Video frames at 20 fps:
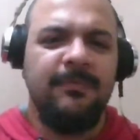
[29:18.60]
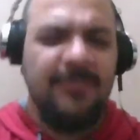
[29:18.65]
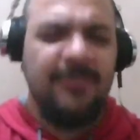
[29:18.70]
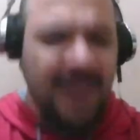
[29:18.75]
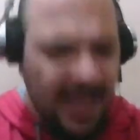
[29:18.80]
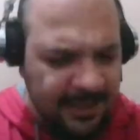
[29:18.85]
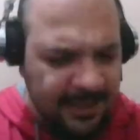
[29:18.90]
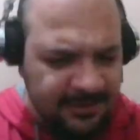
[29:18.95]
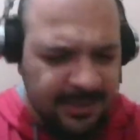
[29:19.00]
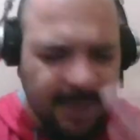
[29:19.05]

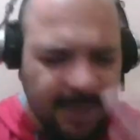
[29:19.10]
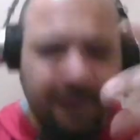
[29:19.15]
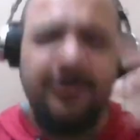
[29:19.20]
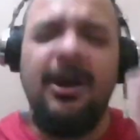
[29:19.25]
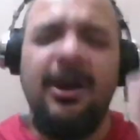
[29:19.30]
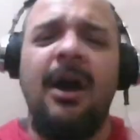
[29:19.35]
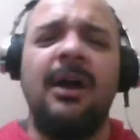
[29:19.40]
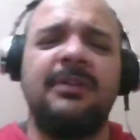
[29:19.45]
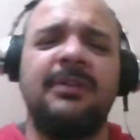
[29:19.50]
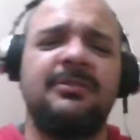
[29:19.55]
And Tim
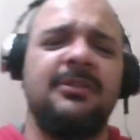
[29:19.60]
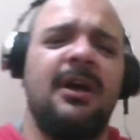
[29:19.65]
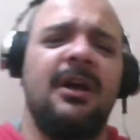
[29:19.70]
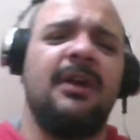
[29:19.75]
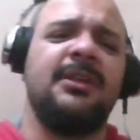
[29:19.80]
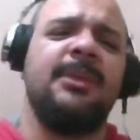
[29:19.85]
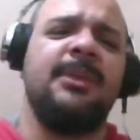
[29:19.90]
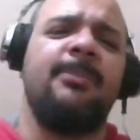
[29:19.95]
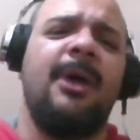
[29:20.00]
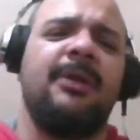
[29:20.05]
Cox
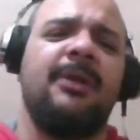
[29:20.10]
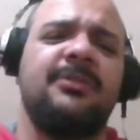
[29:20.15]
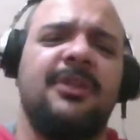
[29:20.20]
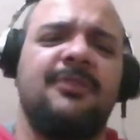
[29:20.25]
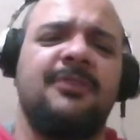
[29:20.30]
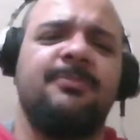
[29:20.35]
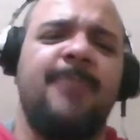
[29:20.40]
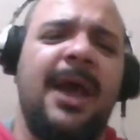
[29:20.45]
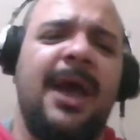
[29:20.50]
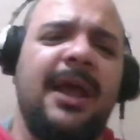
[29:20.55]
talked about this
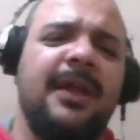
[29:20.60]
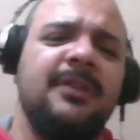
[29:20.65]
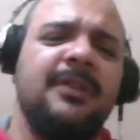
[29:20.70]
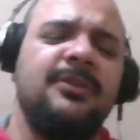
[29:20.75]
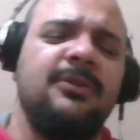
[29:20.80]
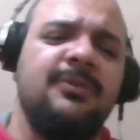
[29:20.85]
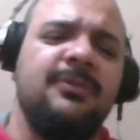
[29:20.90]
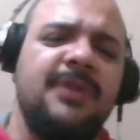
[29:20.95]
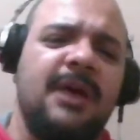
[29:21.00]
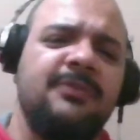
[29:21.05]
back in
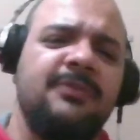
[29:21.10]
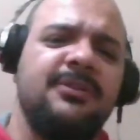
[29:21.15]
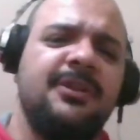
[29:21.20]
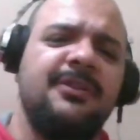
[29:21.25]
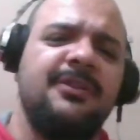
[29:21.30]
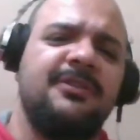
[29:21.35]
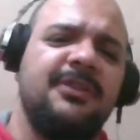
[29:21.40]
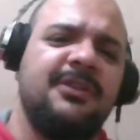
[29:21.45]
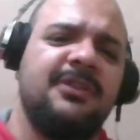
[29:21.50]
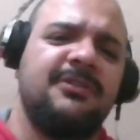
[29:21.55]

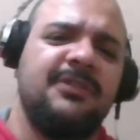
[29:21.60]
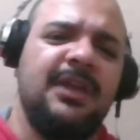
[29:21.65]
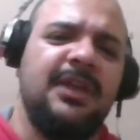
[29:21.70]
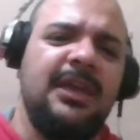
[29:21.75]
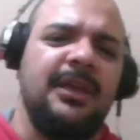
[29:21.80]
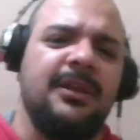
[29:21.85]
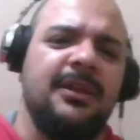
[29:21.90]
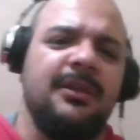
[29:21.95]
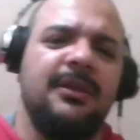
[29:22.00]
2016.